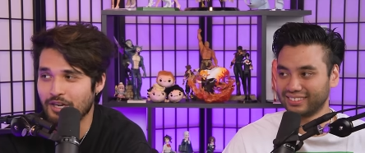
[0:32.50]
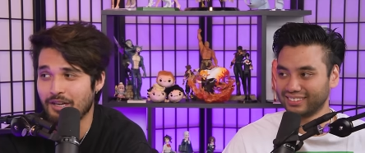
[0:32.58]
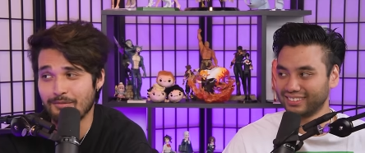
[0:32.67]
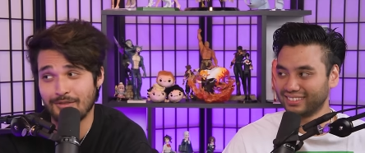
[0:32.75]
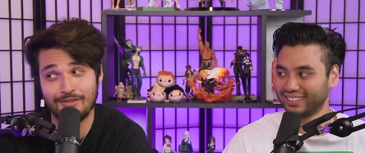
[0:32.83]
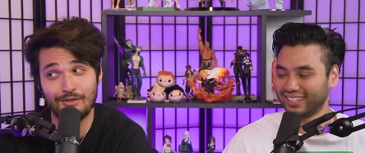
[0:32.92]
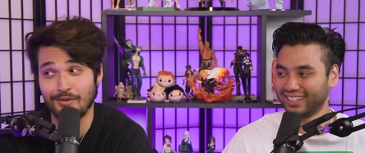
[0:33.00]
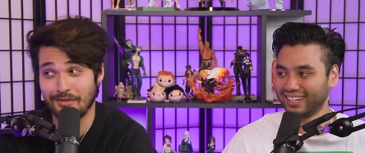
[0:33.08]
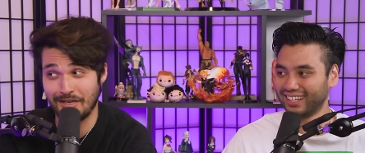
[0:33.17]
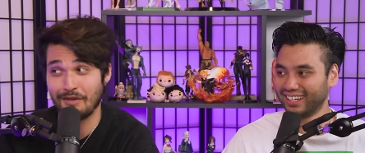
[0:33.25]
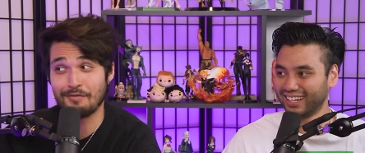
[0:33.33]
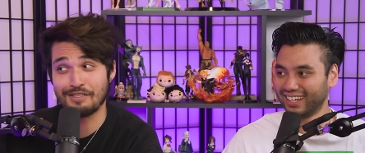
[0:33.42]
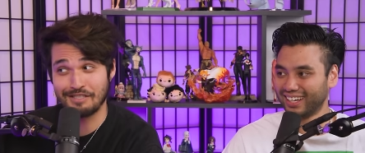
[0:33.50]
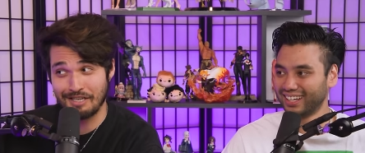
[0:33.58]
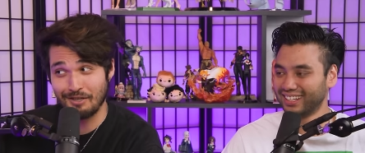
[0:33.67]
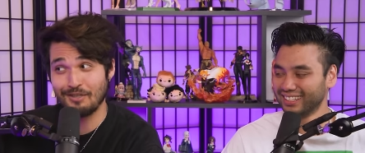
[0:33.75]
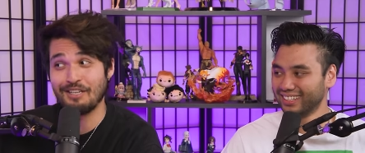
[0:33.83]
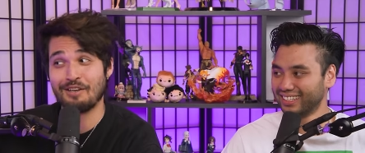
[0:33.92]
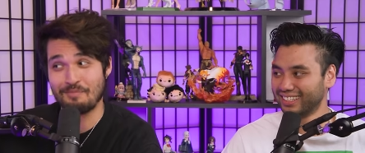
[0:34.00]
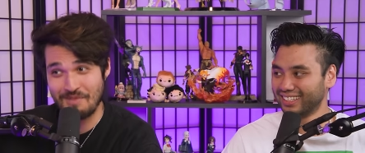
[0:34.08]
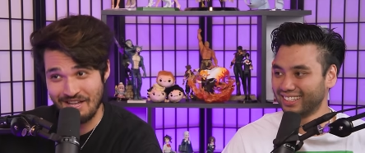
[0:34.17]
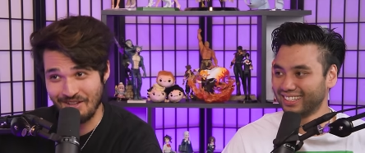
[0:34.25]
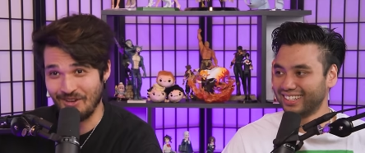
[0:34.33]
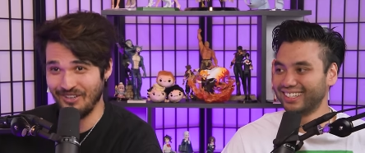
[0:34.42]
Speaker 1: but I, just... dude, if it's yellow, let it
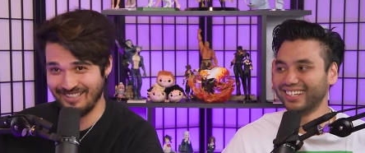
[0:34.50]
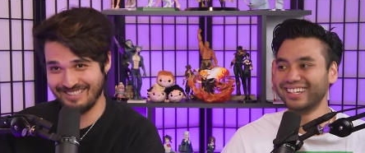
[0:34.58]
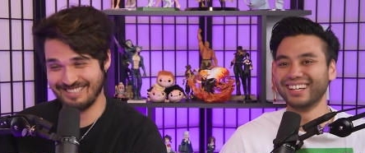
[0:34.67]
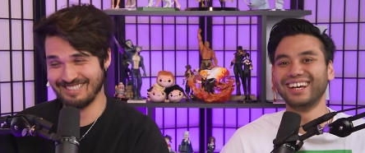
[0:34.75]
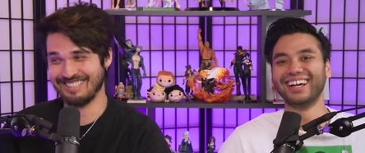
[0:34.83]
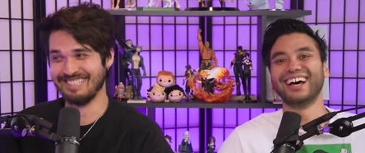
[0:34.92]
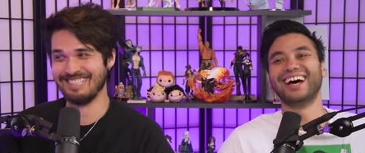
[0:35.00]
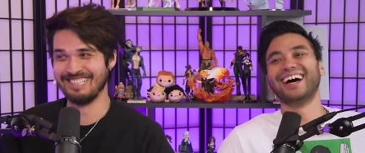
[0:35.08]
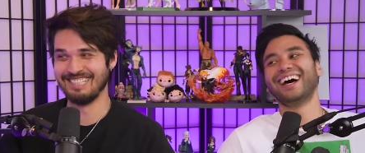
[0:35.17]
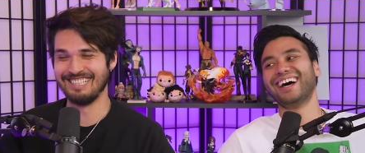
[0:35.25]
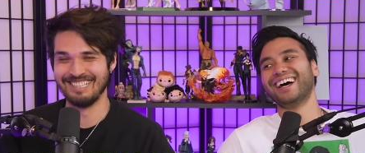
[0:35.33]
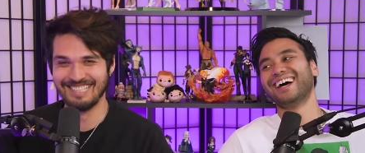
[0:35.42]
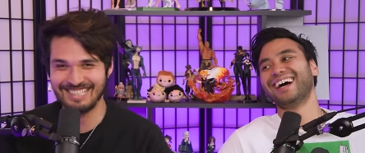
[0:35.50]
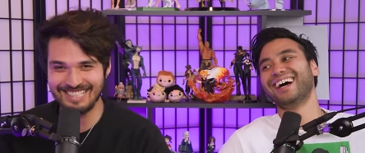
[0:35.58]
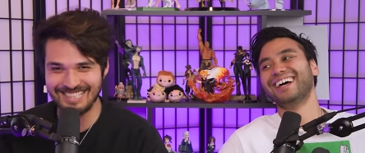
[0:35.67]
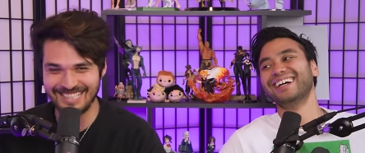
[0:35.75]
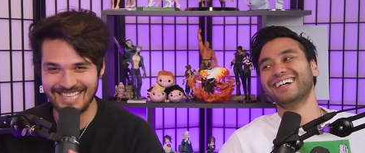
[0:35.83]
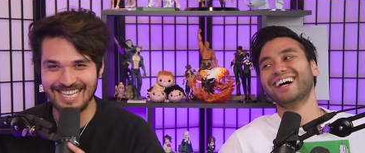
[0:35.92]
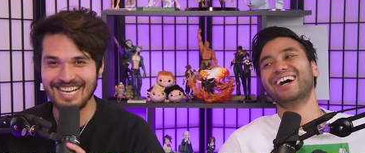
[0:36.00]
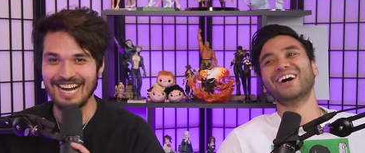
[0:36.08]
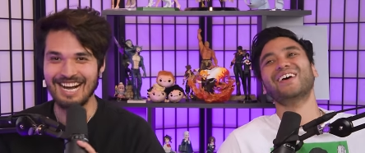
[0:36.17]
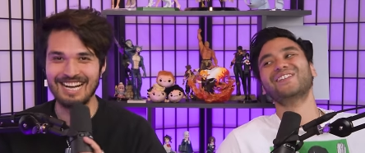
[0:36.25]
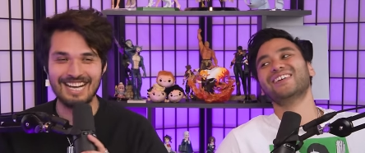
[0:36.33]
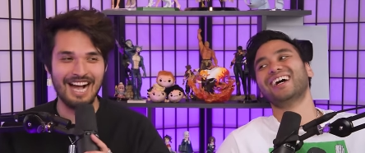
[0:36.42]
mellow. if
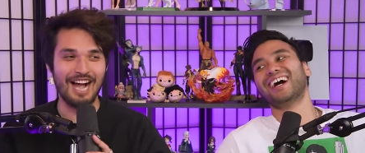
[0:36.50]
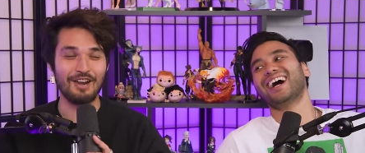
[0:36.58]
I'm having a shit,